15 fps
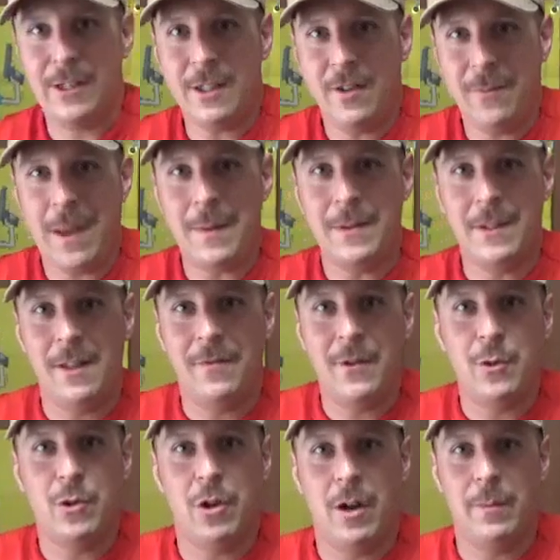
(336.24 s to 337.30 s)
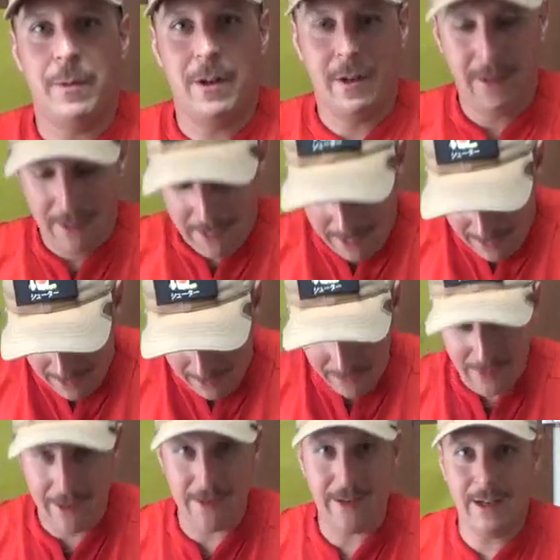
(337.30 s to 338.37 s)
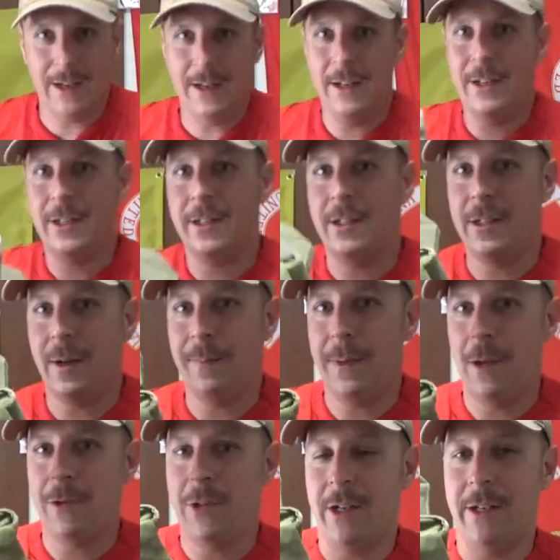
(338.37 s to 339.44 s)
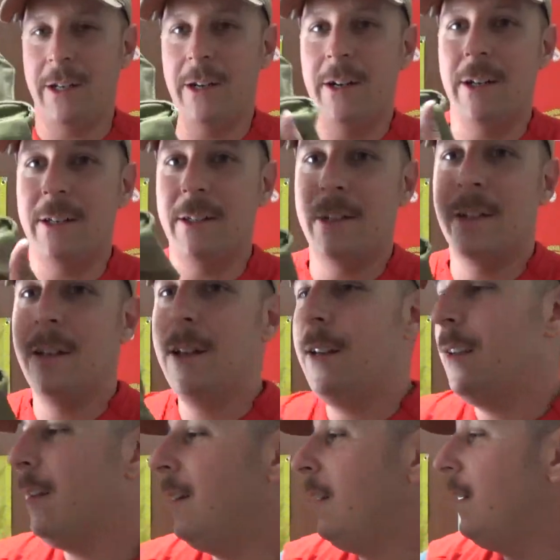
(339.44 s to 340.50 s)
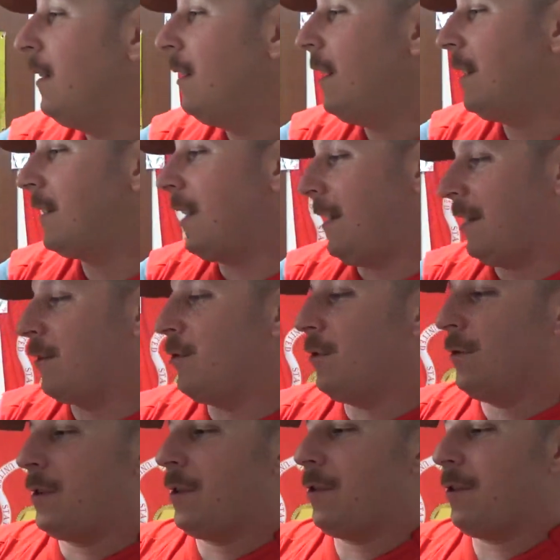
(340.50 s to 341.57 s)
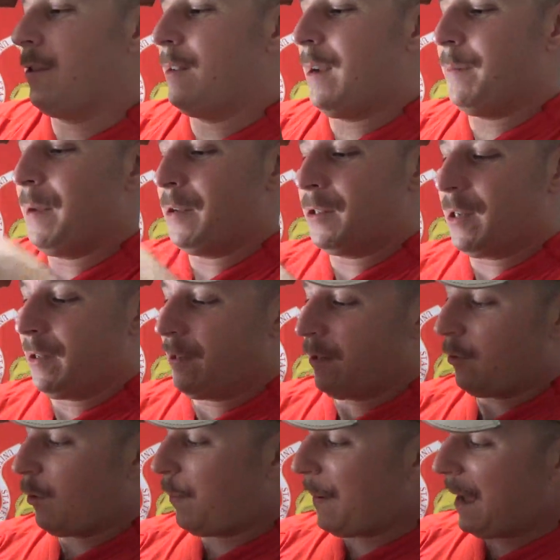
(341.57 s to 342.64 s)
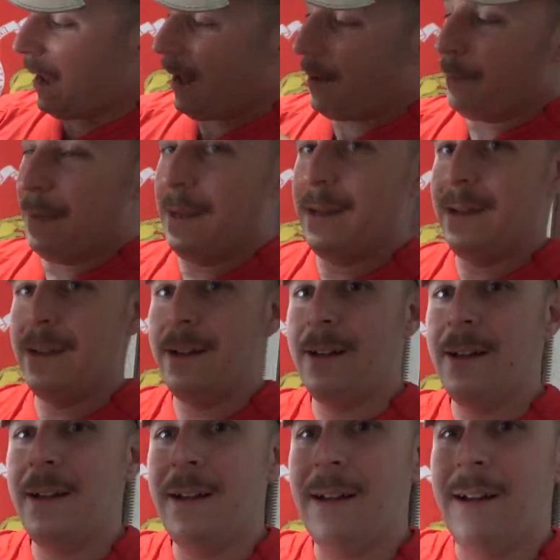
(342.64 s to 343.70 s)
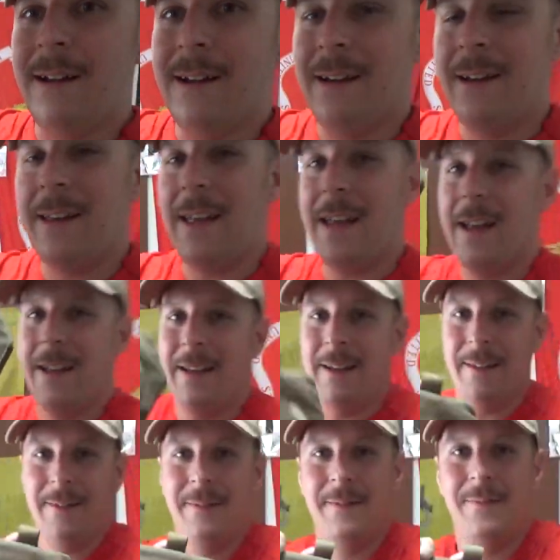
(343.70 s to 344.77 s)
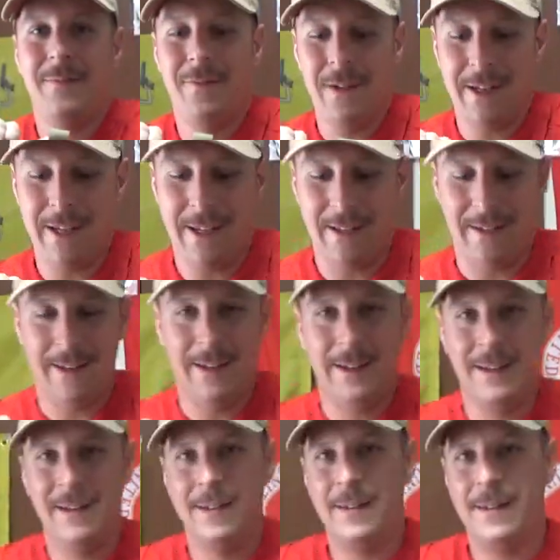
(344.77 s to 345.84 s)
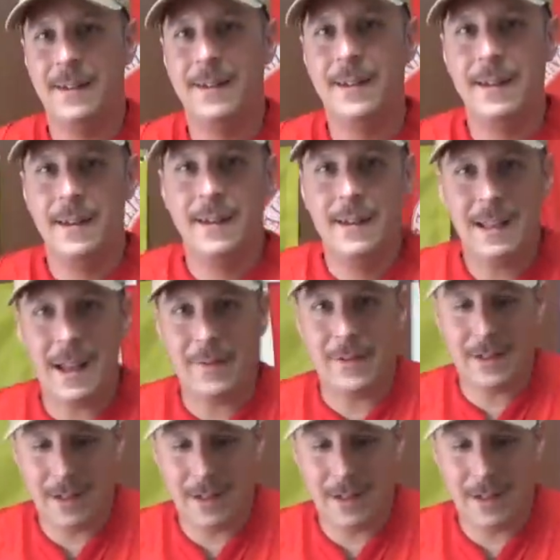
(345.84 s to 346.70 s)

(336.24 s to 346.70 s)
still have babies in the future armor. And I've got just a dump pouch on here because it's kind of cool when you throw the dump pouch on there. Well, bam! Yeah, freaking. Yeah, a